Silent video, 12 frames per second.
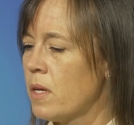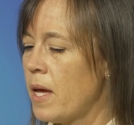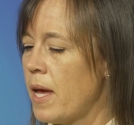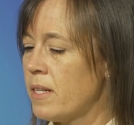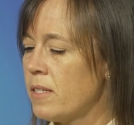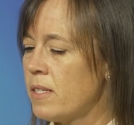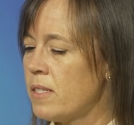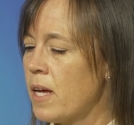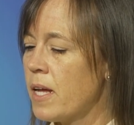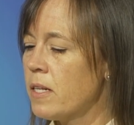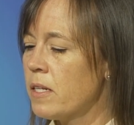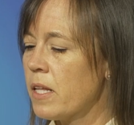And
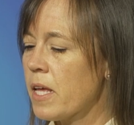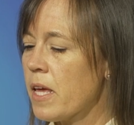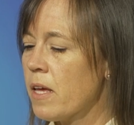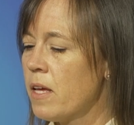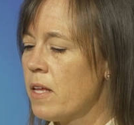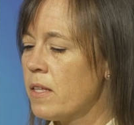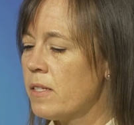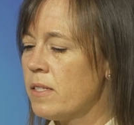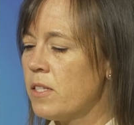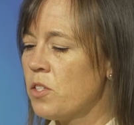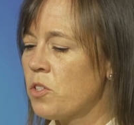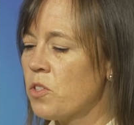suddenly, the
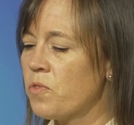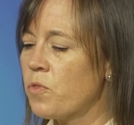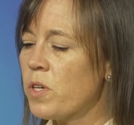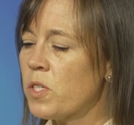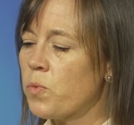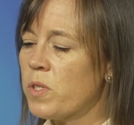sister's voice